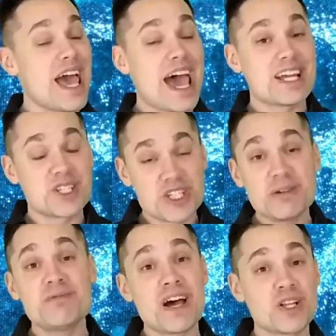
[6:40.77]
at a cheap
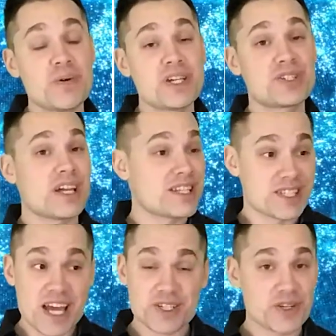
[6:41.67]
cheap valuation and
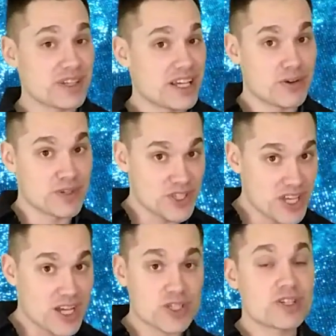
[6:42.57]
it's not during like a
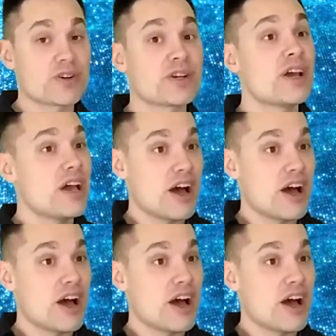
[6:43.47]
recession or